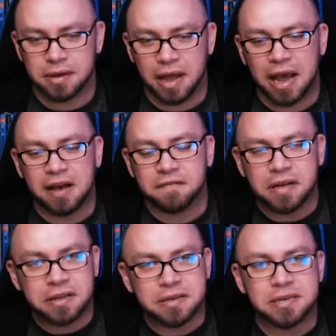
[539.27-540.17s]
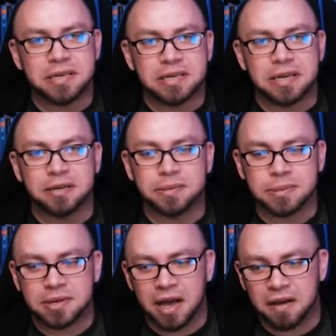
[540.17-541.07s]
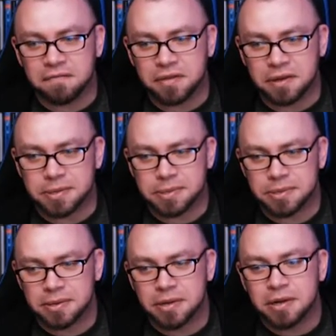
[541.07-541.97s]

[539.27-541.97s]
have hidden details and have things,